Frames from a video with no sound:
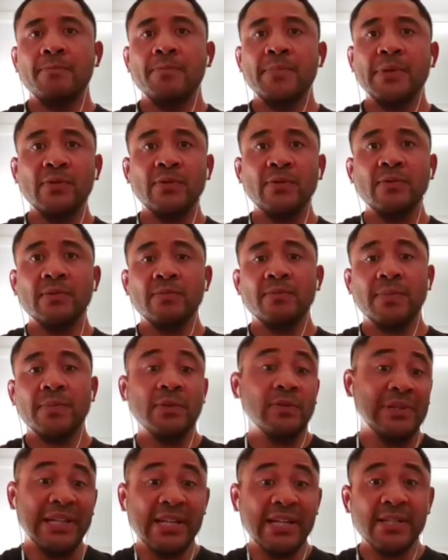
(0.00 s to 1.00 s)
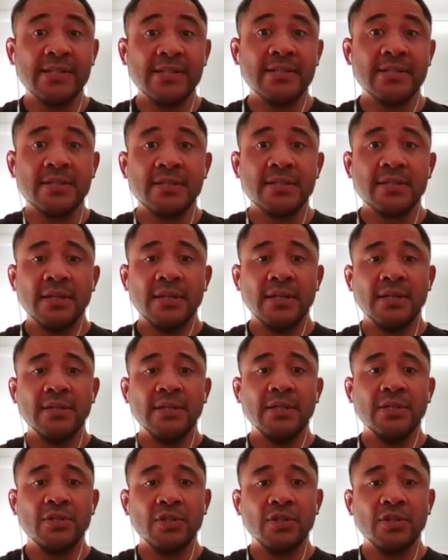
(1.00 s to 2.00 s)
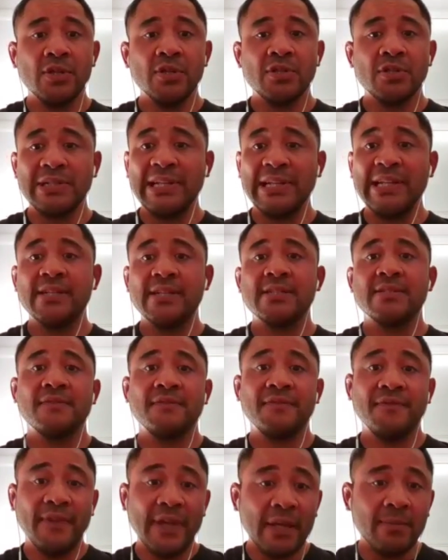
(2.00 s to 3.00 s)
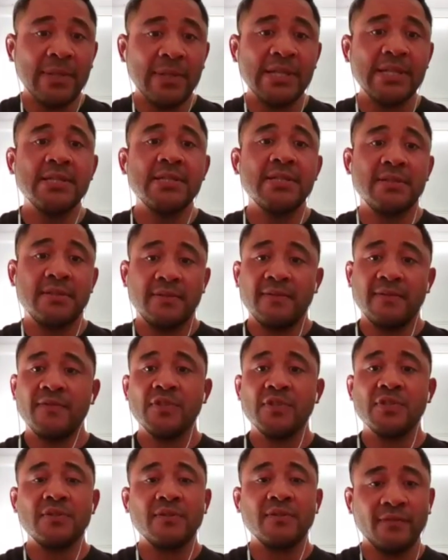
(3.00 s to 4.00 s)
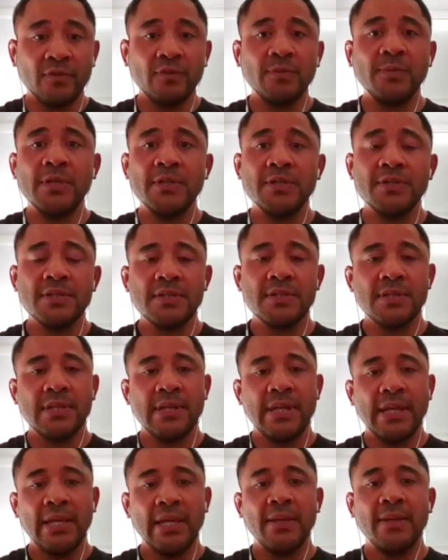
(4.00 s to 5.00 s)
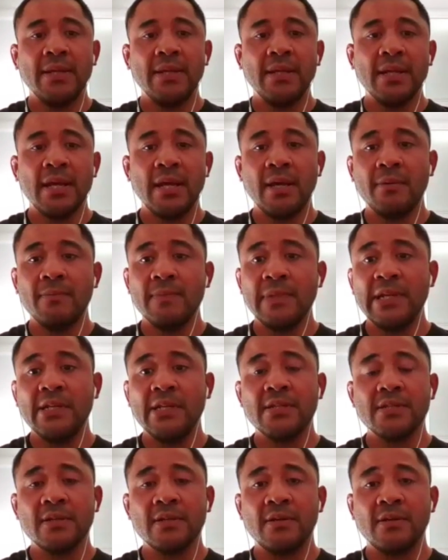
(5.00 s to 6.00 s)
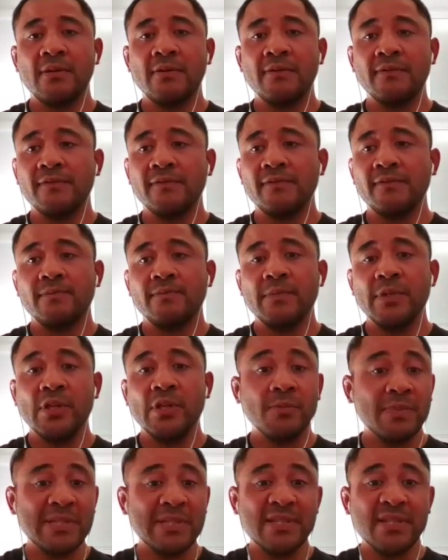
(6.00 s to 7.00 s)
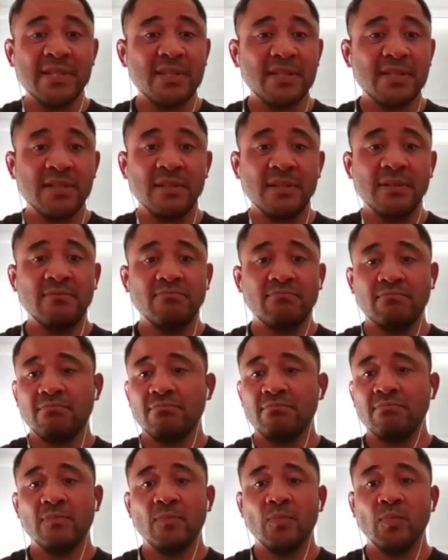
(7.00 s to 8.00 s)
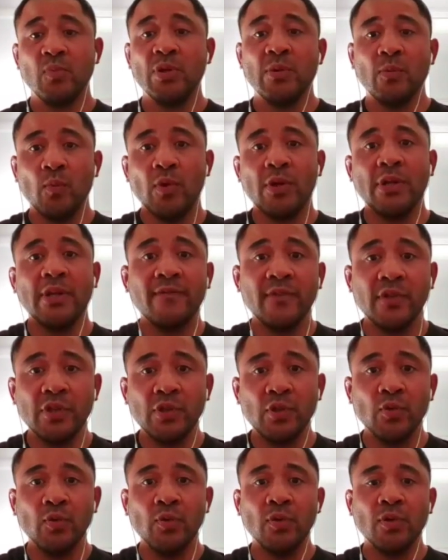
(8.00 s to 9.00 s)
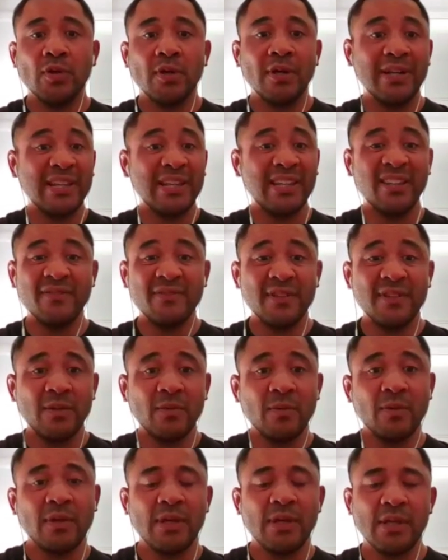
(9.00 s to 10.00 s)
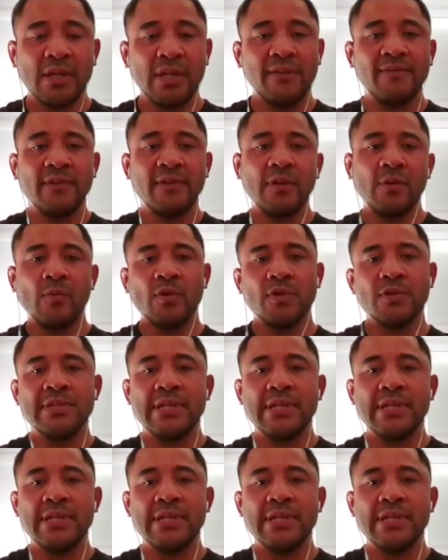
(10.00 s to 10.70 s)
build leaders in their church, leaders of families first and foremost, and leaders of business and whatever your kind of gifting was,